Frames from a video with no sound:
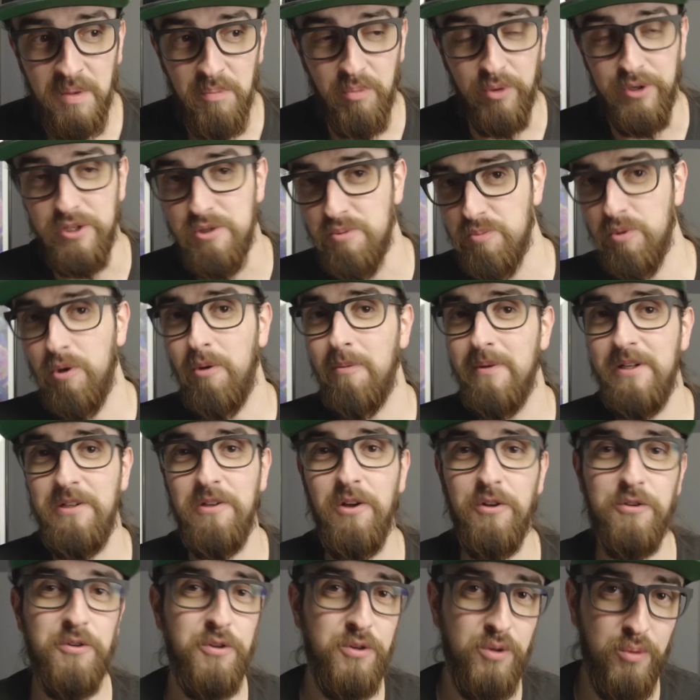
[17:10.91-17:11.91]
But it's probably
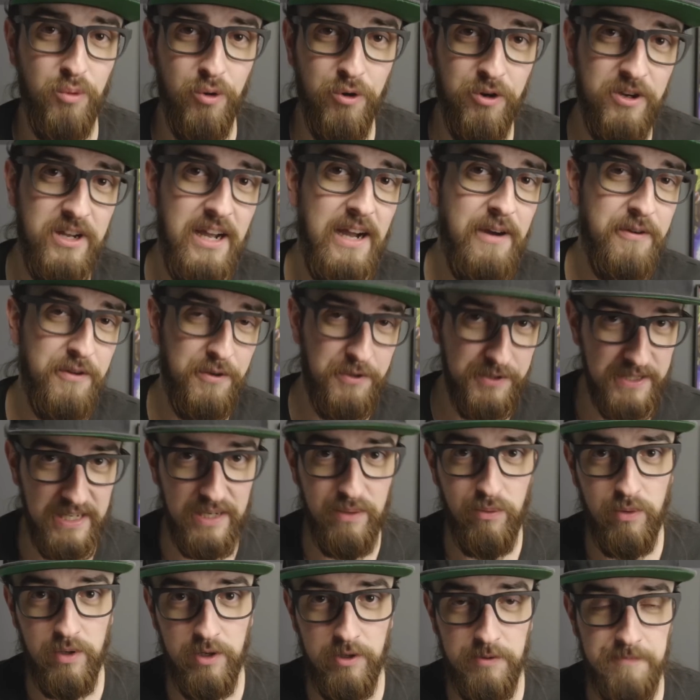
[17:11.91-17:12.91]
not going to work out all
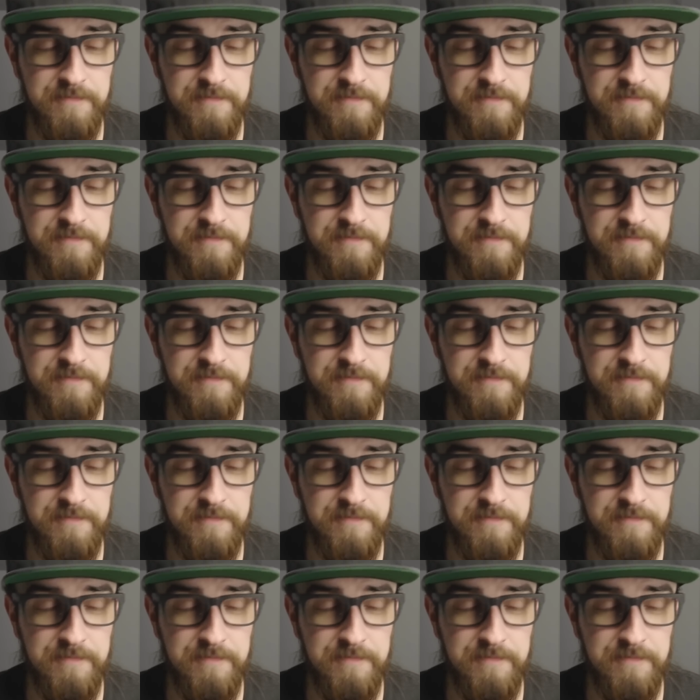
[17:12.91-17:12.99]
that well.